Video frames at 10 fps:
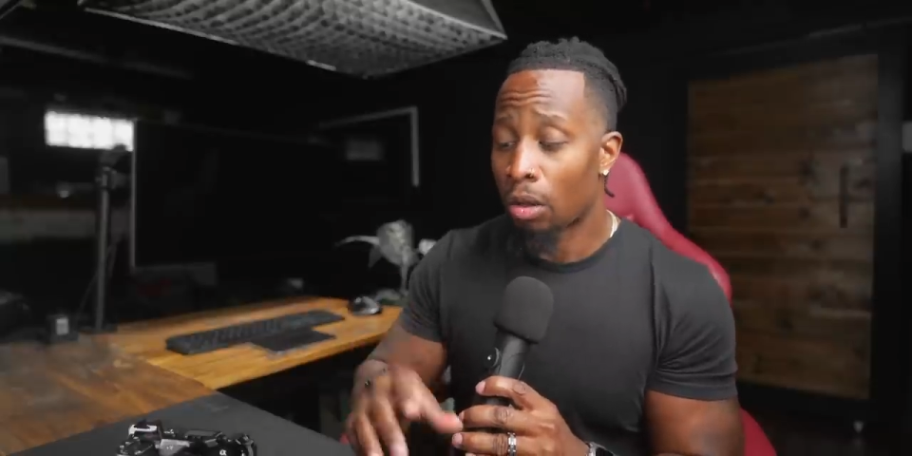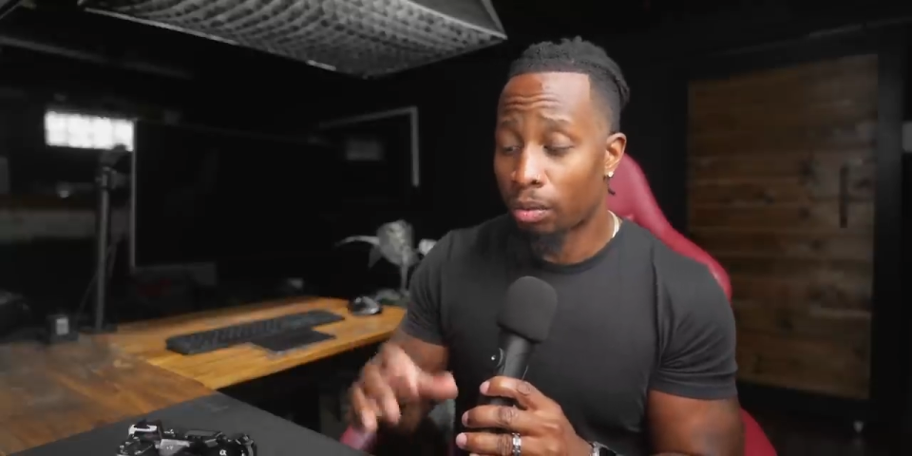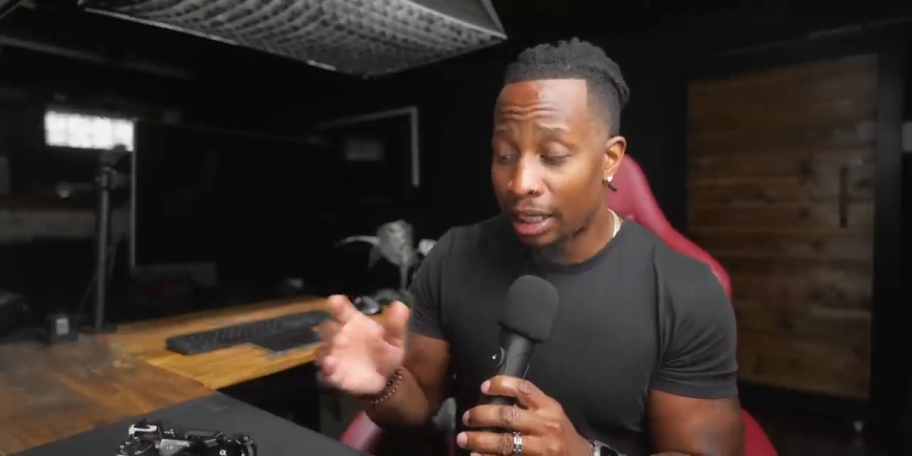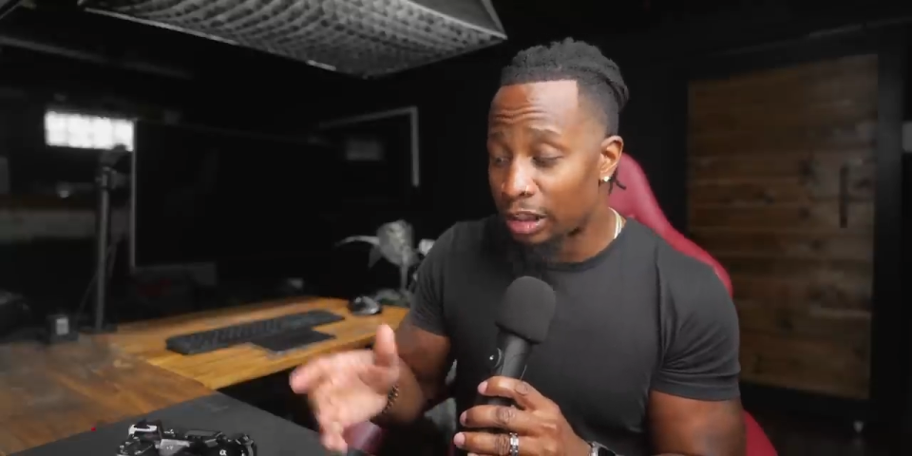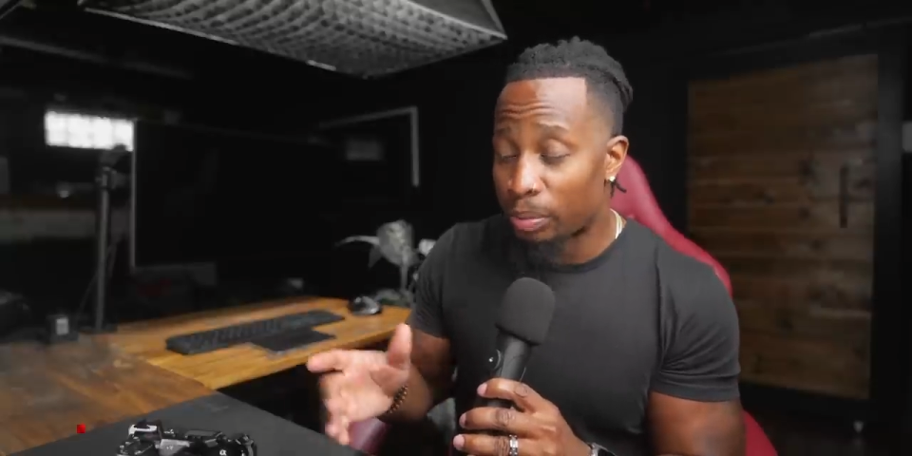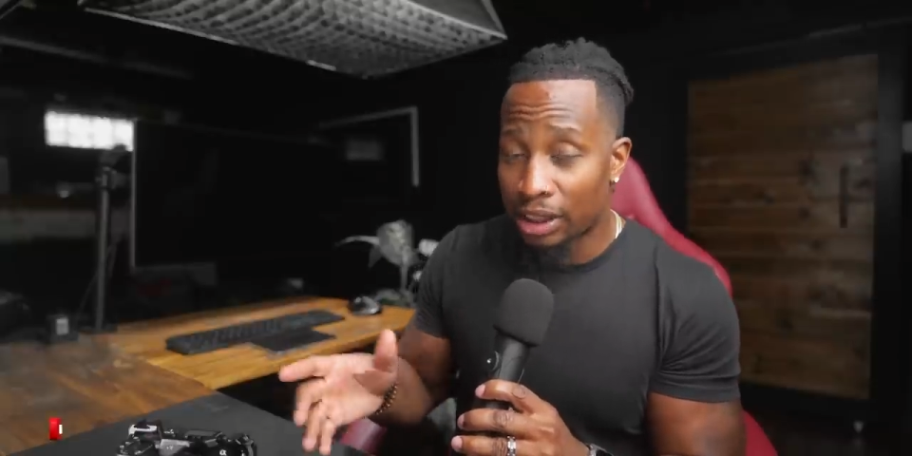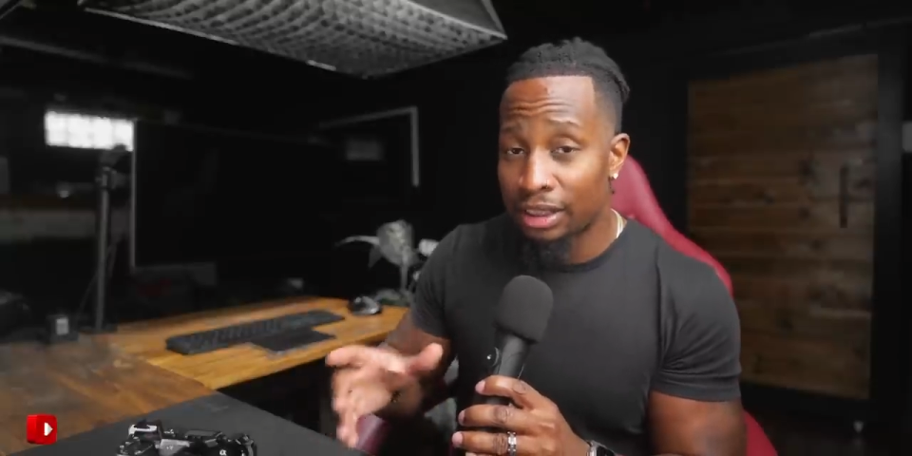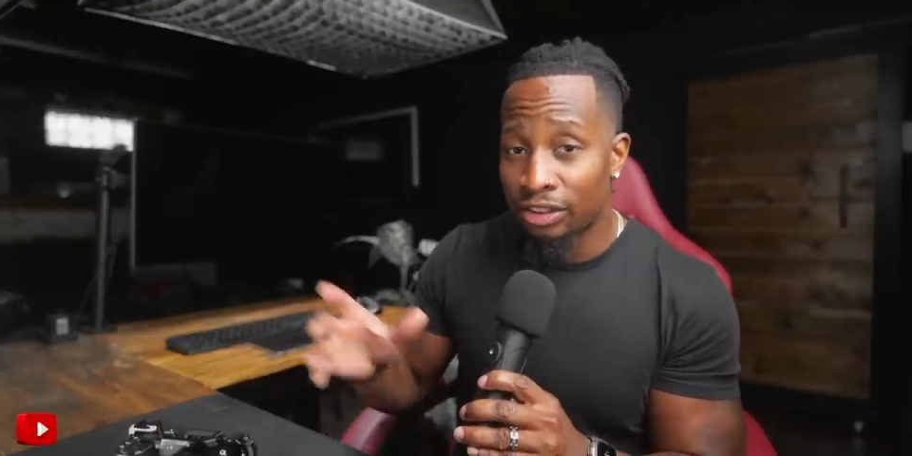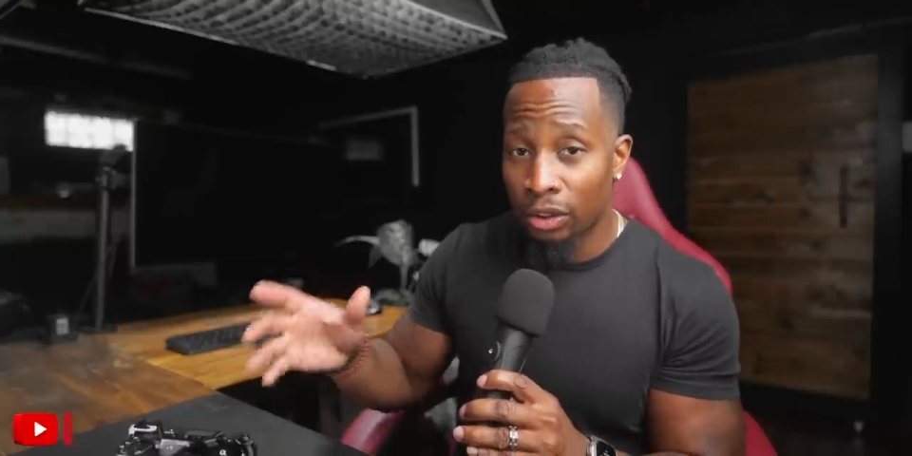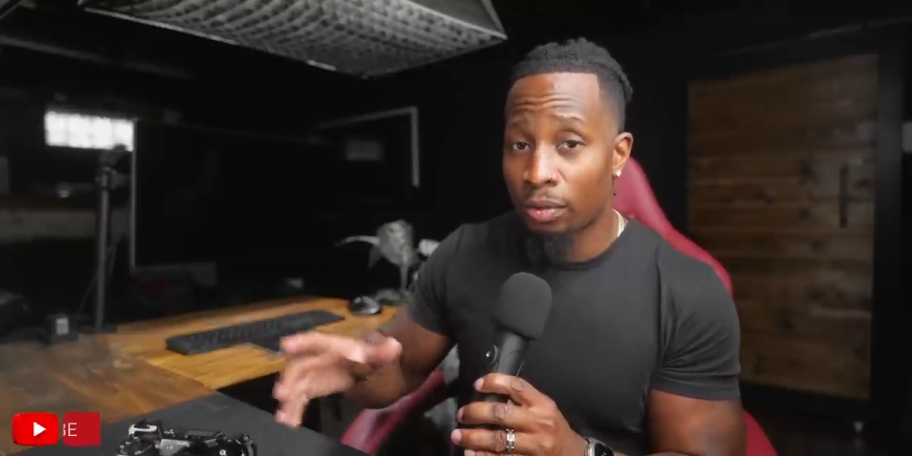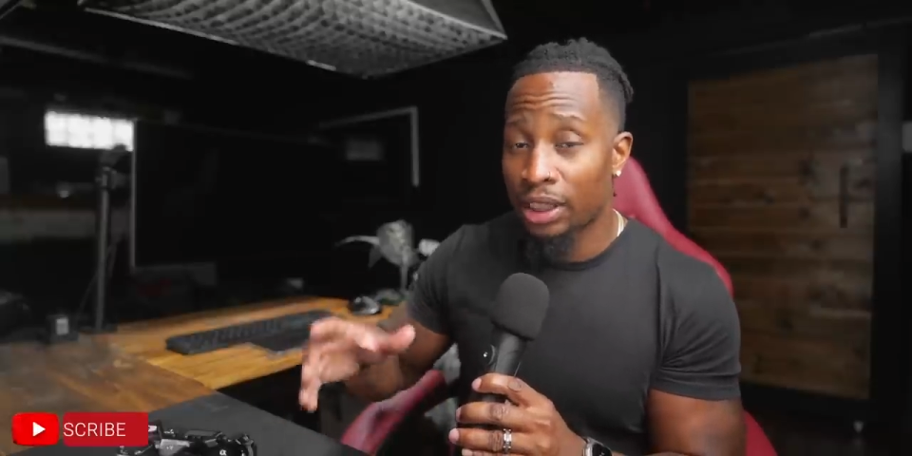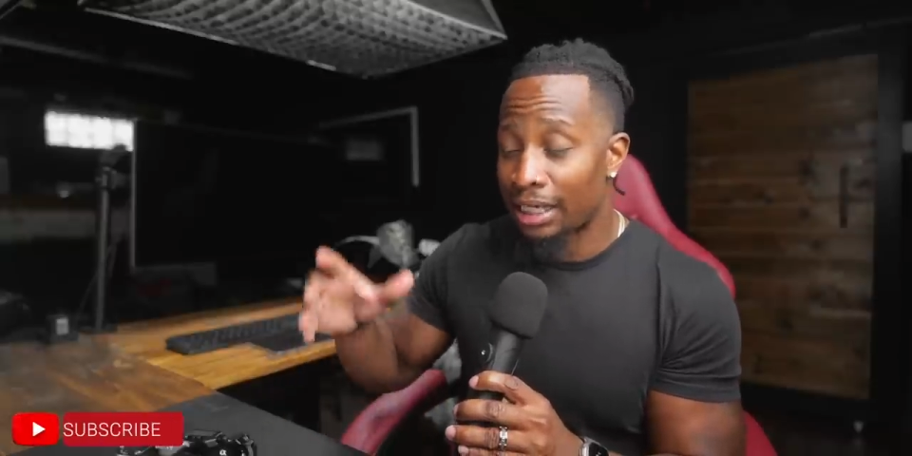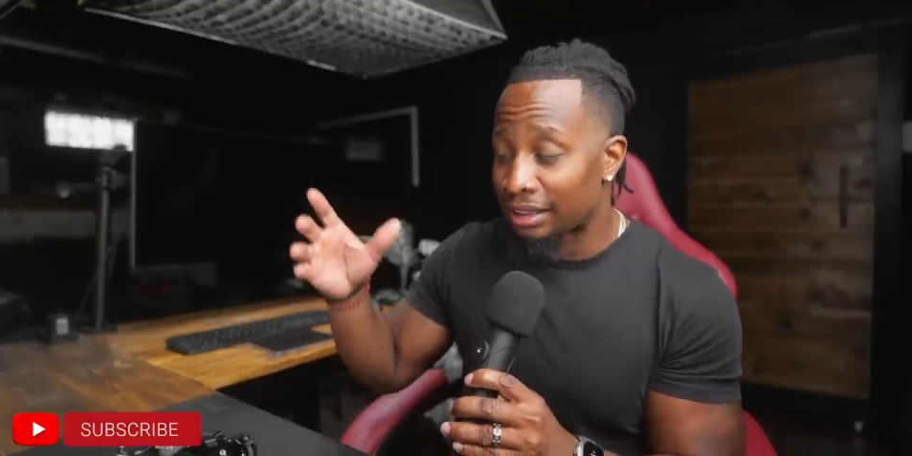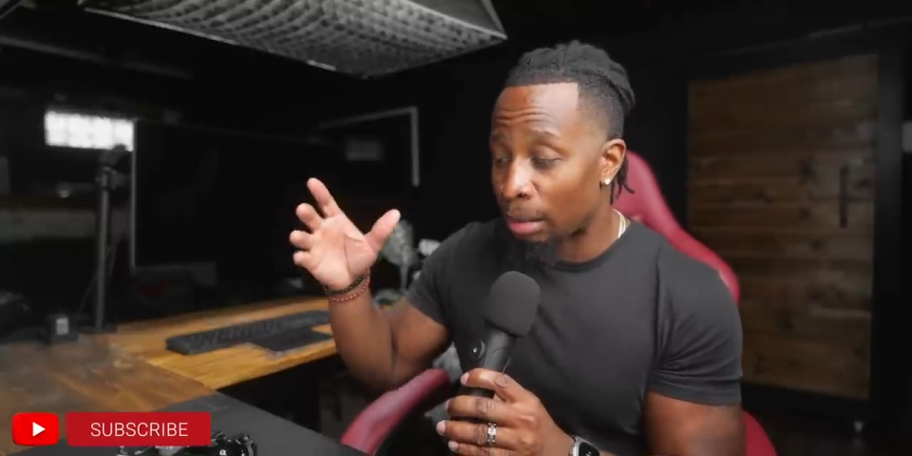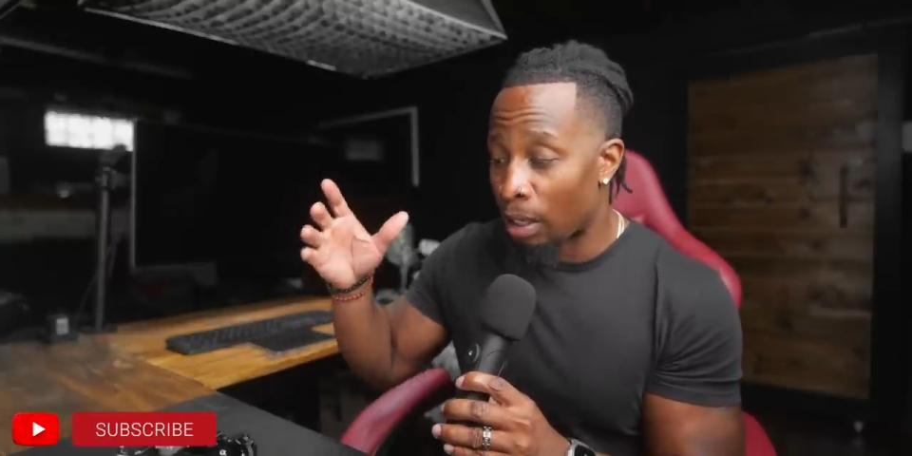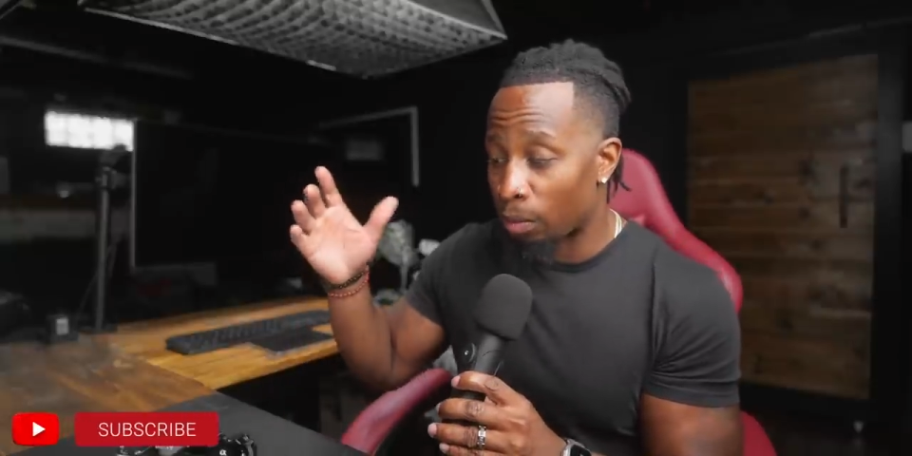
Well, that's because Sony has come